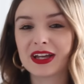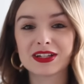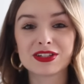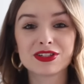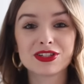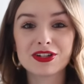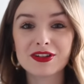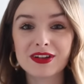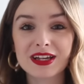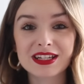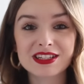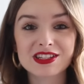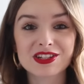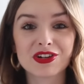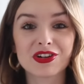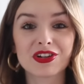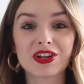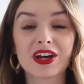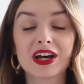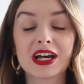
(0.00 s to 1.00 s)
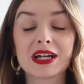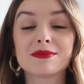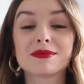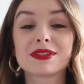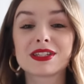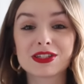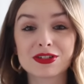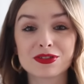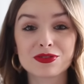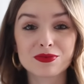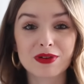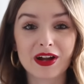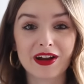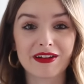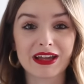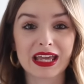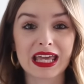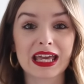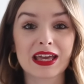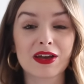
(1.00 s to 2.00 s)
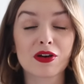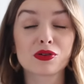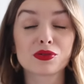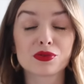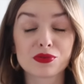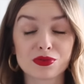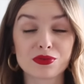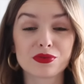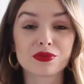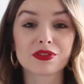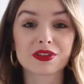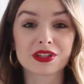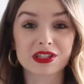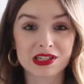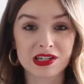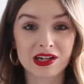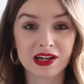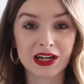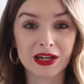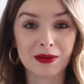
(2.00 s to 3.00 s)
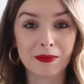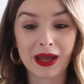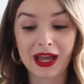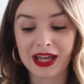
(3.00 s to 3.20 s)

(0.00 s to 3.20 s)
And 2 years on, I'm still wearing it all the time.